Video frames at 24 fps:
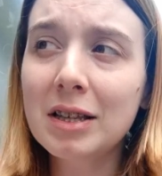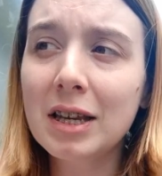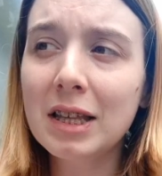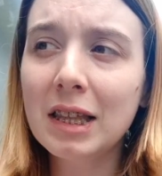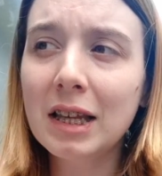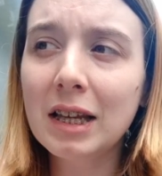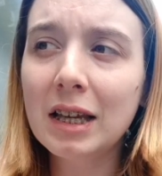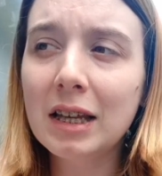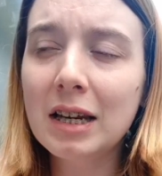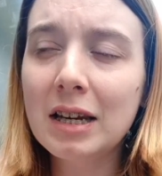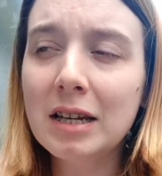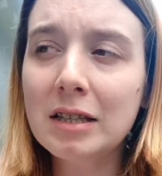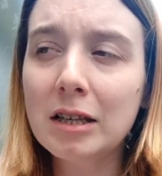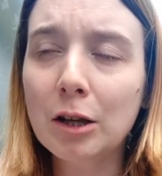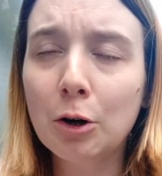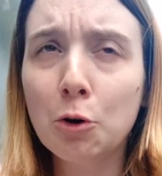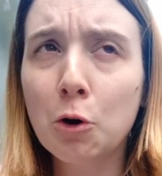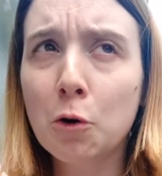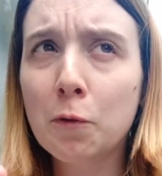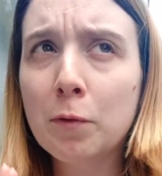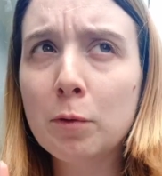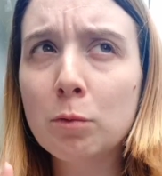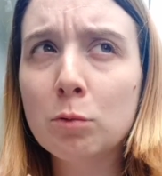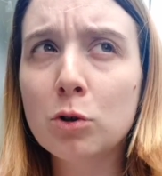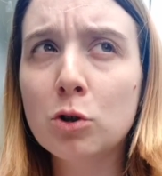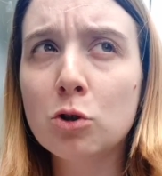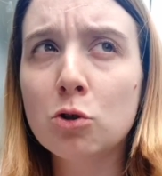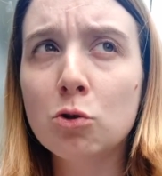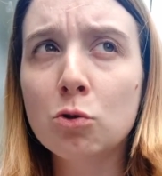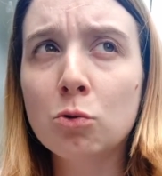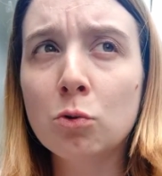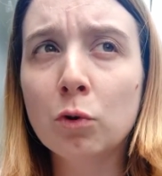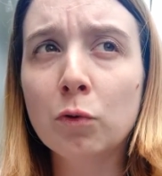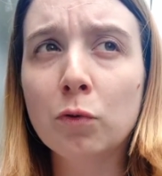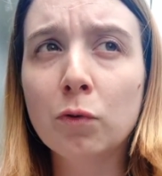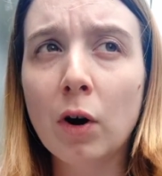I think it is. I don't know if it was
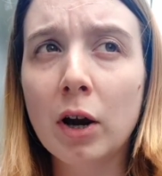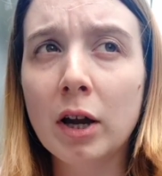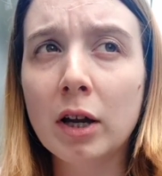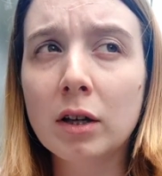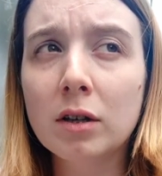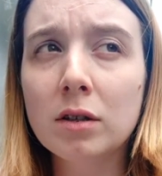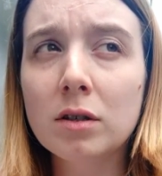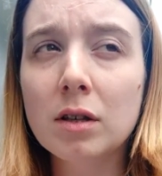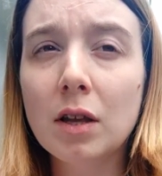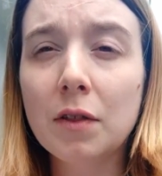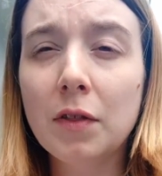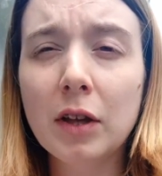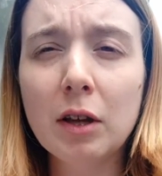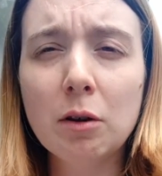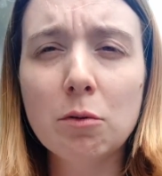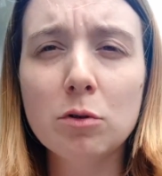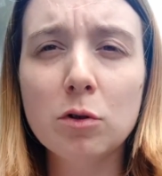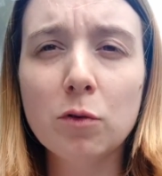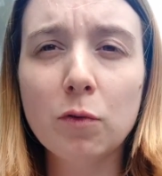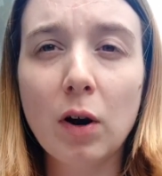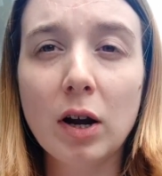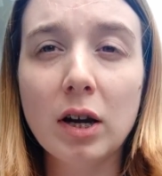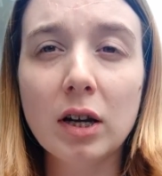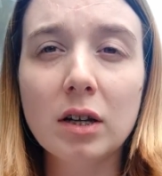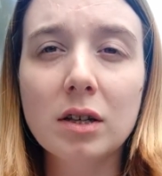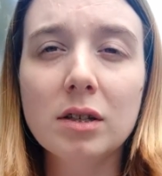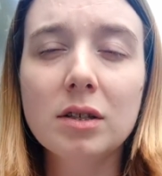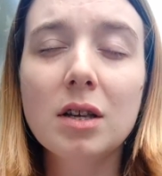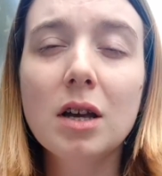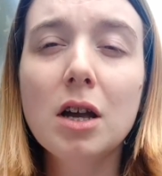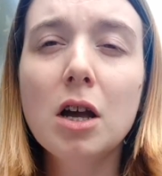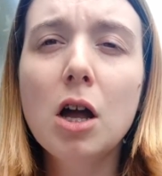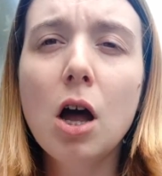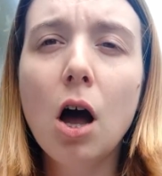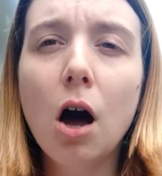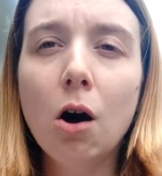sous or francs. I think it was francs
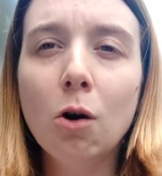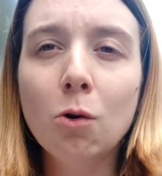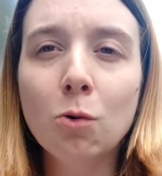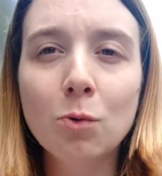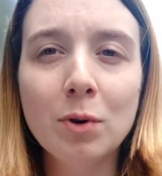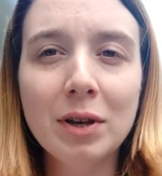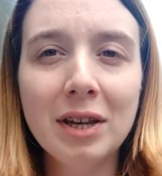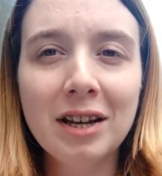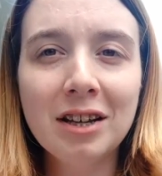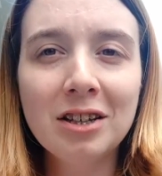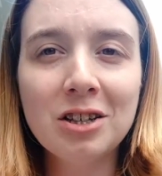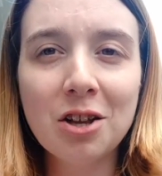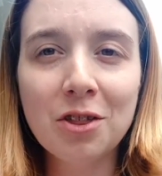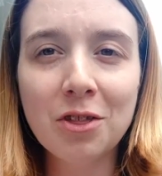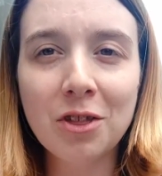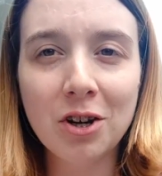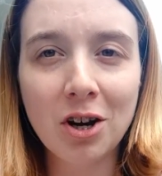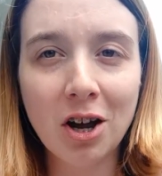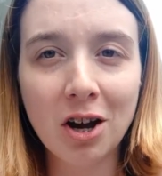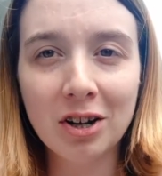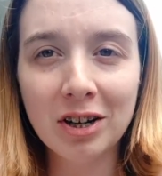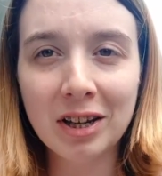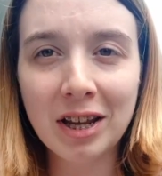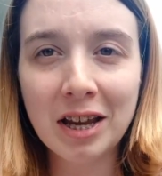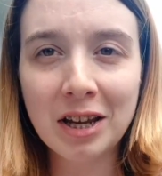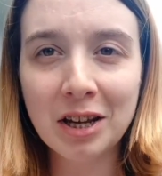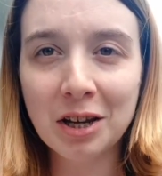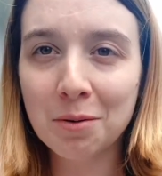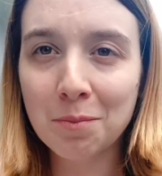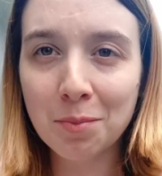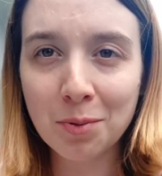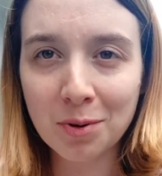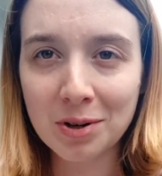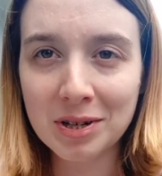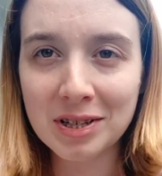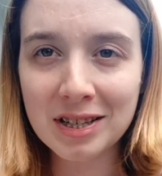a week to Thénardier in
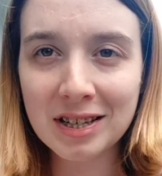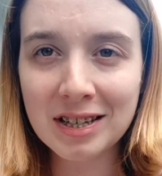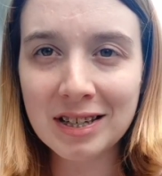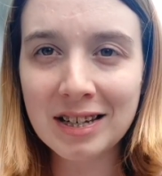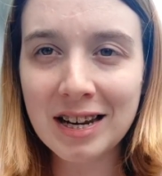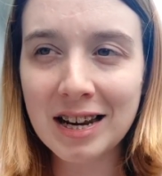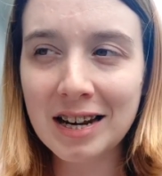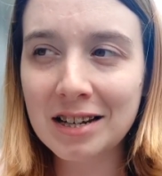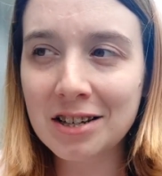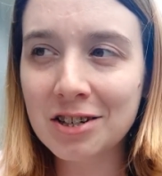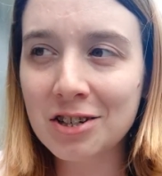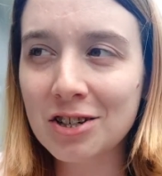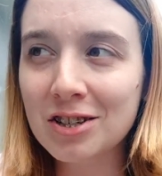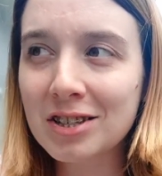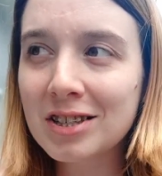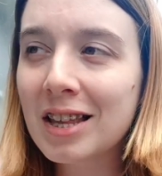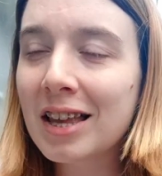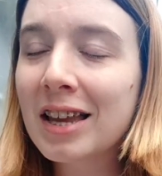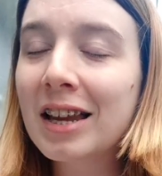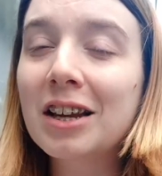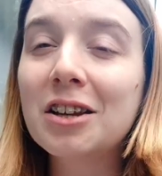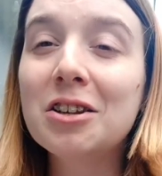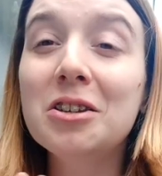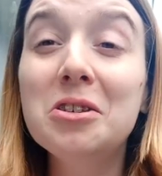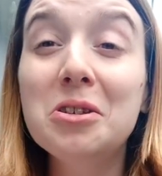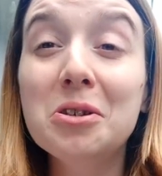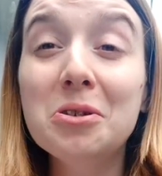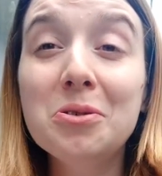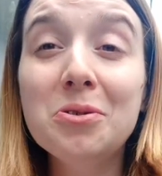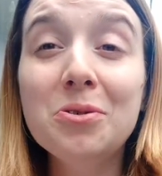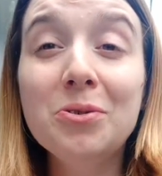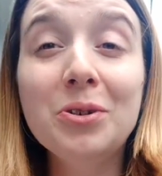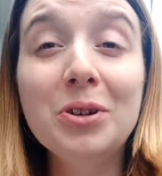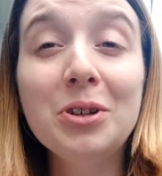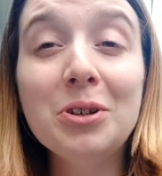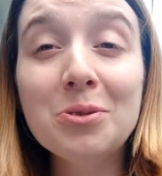prison, and it's just like,
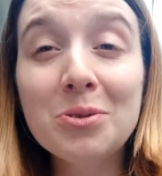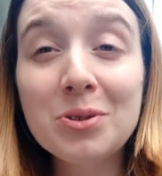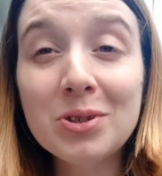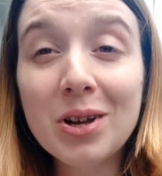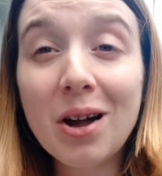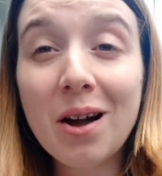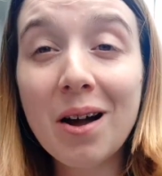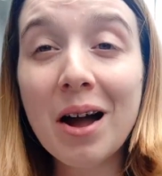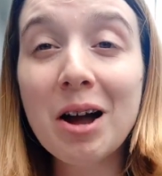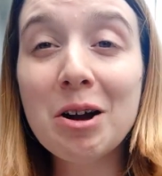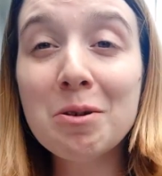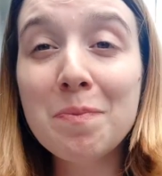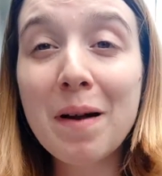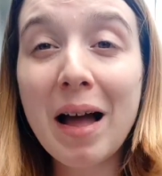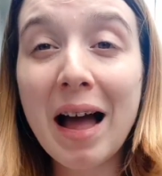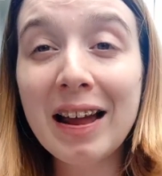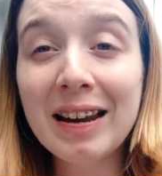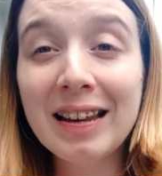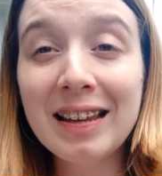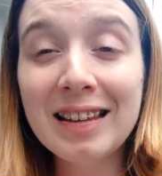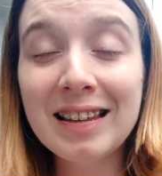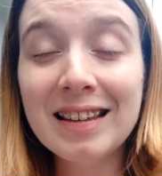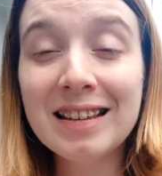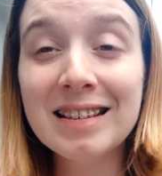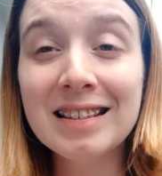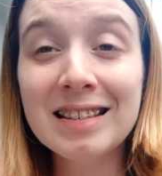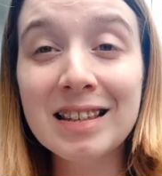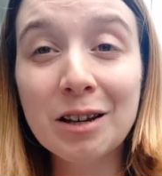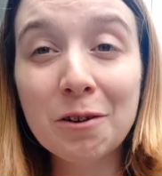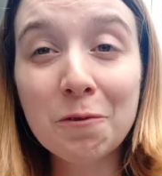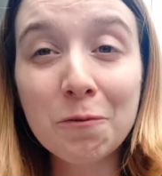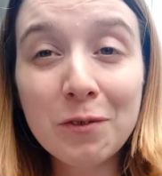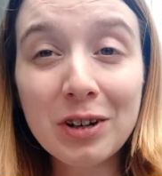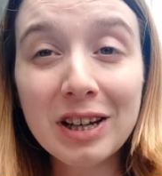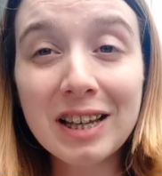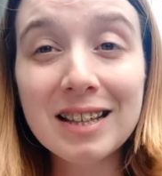dude, you saw how bad he is, like
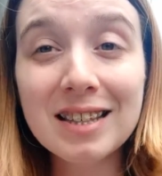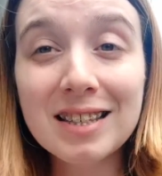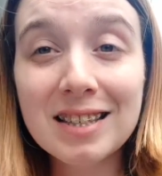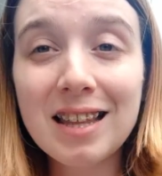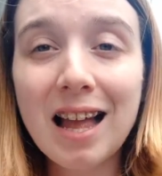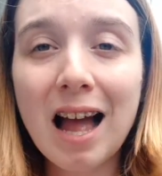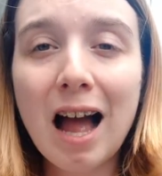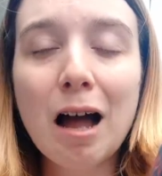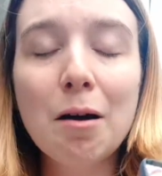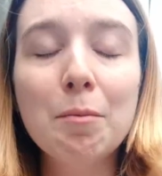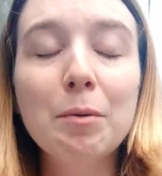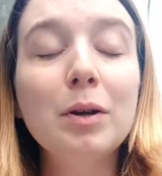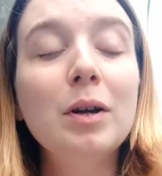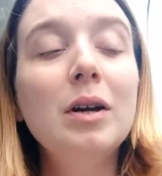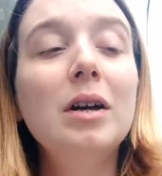freaking stop.